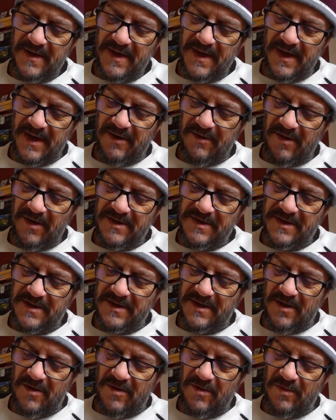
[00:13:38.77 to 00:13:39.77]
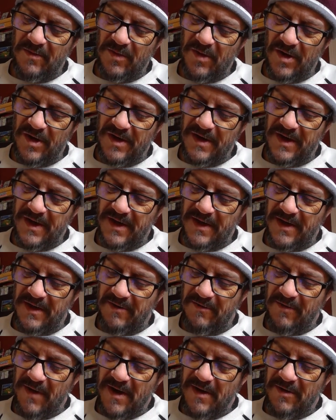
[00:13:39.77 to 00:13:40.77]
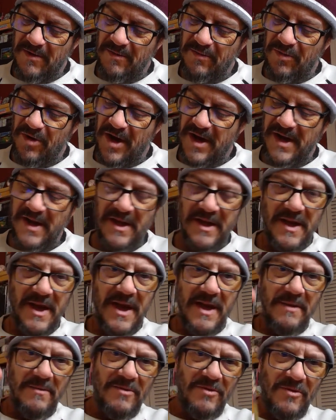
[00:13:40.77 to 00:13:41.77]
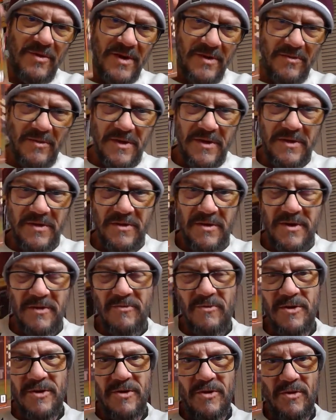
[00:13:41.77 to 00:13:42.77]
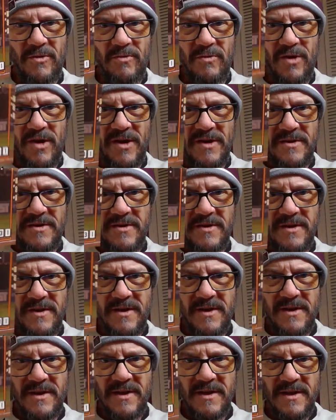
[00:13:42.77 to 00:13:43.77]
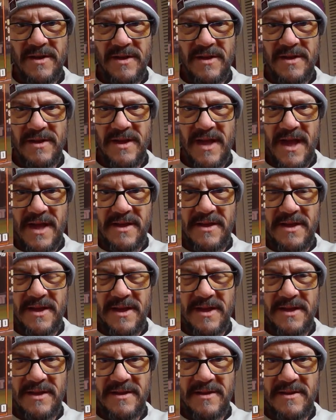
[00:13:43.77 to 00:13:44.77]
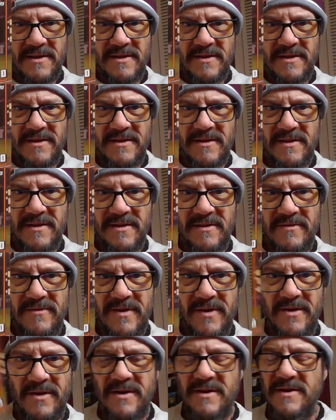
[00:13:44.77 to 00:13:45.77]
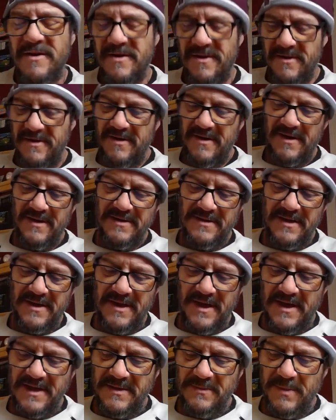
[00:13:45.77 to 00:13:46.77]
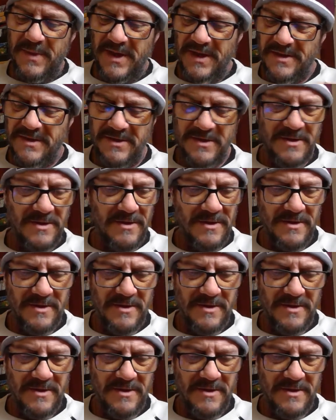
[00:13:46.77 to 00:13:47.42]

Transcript: He crushes a home run in a record-breaking game, 21-31 home run that night. It's a nice picture.